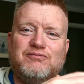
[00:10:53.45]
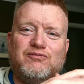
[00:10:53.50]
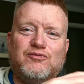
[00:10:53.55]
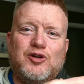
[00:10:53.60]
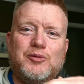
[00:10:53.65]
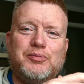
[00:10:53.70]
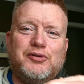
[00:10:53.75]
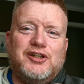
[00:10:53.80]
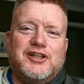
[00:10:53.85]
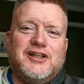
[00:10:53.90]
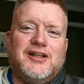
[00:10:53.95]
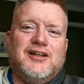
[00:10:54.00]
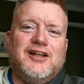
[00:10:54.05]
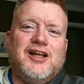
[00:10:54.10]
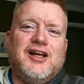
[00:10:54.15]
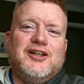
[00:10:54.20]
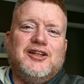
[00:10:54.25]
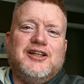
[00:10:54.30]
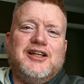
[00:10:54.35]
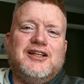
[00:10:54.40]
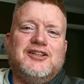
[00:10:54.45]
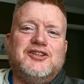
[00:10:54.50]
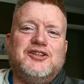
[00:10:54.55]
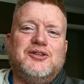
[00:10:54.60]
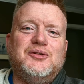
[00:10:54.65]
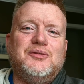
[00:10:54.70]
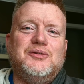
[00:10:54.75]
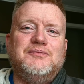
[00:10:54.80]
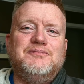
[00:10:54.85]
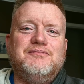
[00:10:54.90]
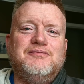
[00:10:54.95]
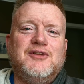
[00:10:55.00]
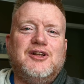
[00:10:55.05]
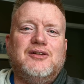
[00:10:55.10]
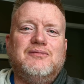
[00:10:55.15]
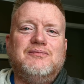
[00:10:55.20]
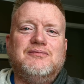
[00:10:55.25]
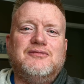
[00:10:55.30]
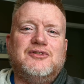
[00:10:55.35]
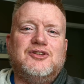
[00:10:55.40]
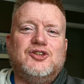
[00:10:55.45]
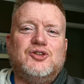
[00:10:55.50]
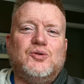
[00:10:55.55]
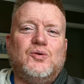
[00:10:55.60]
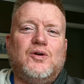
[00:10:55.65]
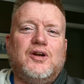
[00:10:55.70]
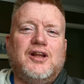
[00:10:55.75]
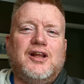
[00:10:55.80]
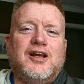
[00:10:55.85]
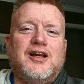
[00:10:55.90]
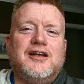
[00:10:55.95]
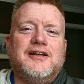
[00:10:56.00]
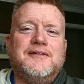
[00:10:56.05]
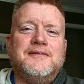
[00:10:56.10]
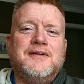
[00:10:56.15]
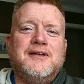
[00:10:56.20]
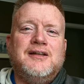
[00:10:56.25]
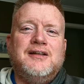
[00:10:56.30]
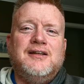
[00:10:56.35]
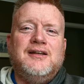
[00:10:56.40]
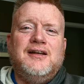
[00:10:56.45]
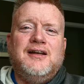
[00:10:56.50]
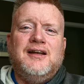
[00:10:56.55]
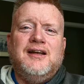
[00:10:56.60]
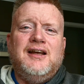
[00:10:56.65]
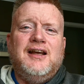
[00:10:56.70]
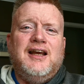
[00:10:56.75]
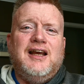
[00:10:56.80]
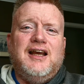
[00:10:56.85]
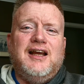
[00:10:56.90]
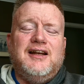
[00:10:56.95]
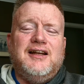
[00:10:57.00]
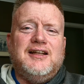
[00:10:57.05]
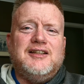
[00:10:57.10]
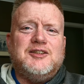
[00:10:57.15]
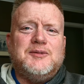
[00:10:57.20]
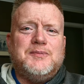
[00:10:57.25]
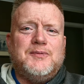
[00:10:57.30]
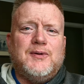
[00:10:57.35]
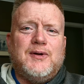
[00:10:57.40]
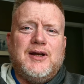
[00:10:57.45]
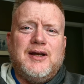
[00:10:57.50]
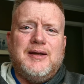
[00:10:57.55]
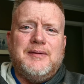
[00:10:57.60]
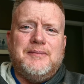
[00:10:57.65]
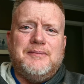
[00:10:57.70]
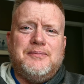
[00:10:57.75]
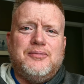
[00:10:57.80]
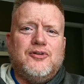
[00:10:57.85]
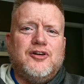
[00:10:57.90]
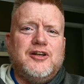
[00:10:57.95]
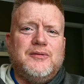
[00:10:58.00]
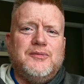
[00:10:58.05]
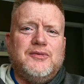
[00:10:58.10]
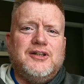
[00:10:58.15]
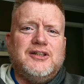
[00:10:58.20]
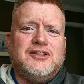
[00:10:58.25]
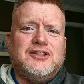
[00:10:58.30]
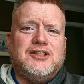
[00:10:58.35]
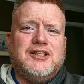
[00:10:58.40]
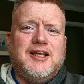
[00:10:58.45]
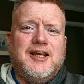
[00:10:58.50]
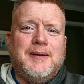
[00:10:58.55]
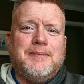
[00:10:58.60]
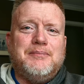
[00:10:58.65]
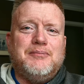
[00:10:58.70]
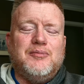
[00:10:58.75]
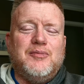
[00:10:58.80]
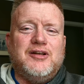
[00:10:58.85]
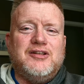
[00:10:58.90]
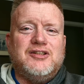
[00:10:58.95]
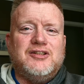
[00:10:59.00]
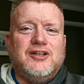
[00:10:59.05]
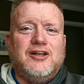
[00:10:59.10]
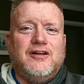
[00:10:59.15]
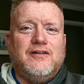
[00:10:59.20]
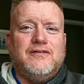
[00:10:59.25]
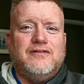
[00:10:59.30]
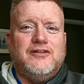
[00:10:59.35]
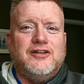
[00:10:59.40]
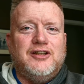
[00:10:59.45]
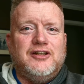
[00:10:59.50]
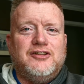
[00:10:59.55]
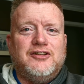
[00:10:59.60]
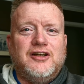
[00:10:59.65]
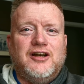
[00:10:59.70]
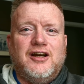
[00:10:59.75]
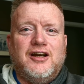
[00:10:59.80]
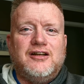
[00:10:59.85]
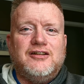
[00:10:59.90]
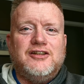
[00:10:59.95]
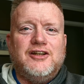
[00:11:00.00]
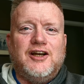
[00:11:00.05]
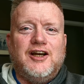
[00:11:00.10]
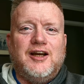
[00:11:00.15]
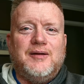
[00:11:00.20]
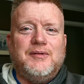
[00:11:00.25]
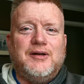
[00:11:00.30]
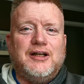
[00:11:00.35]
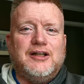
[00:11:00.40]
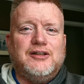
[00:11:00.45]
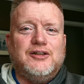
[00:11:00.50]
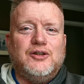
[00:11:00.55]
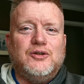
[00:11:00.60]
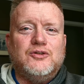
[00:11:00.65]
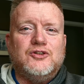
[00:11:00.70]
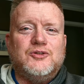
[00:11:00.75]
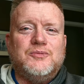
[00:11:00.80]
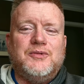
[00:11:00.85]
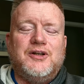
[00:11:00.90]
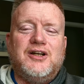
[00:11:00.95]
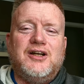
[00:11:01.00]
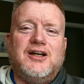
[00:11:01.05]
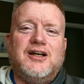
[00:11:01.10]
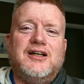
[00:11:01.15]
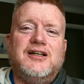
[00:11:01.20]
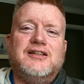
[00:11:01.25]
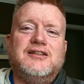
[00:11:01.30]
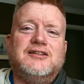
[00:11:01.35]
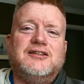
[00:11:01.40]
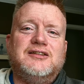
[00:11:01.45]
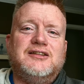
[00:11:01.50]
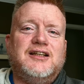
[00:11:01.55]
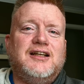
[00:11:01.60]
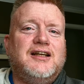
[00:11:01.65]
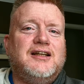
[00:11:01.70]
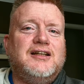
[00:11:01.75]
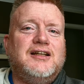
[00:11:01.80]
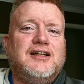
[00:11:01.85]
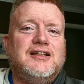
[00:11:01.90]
rippling along the edge of the shoreline. And that's where I pretty much kept myself the entire time. I closed my eyes and